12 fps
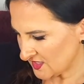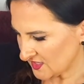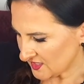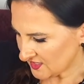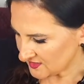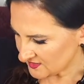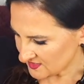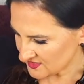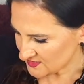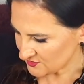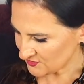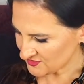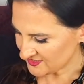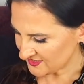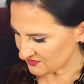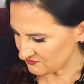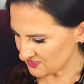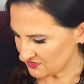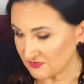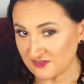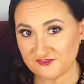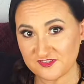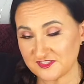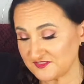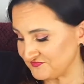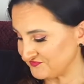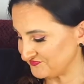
And this looks like a mini muffin.